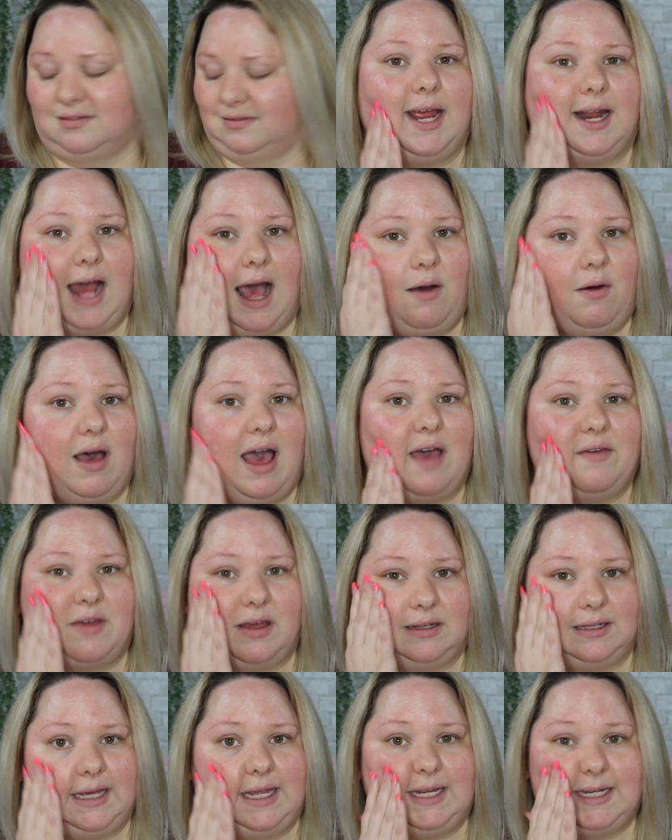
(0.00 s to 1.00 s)
And I will have
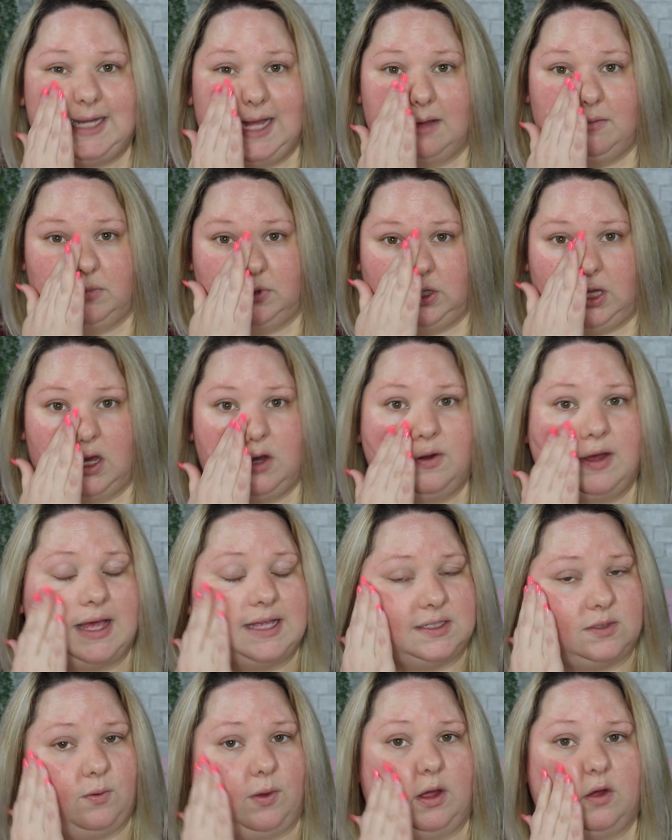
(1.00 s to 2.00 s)
that link down below
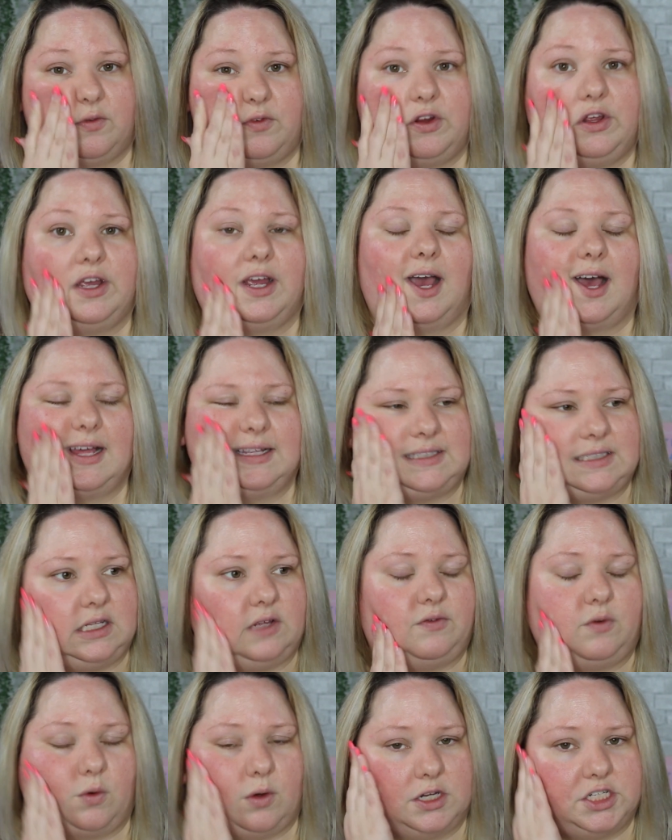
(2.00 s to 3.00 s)
as well for you guys, so
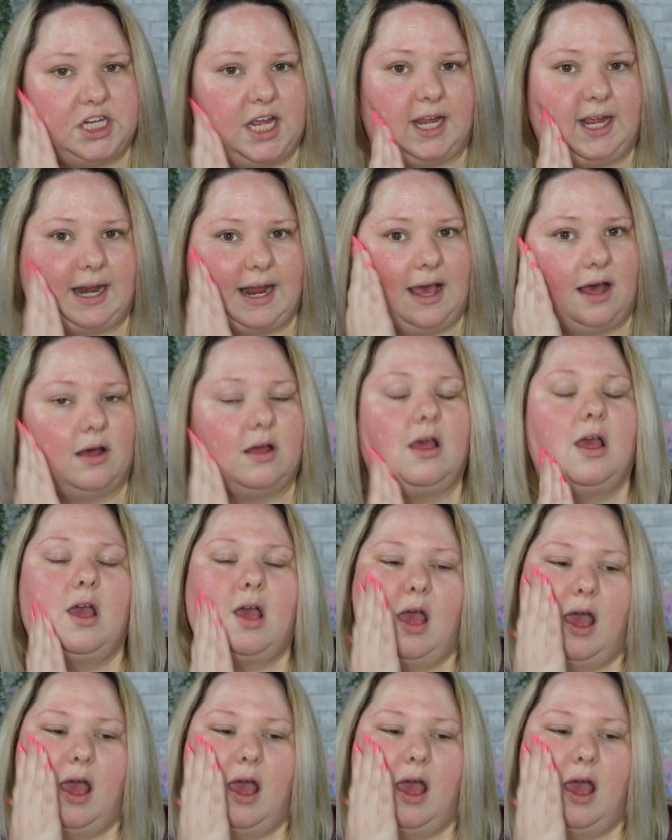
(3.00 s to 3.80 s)
if you want to check it out.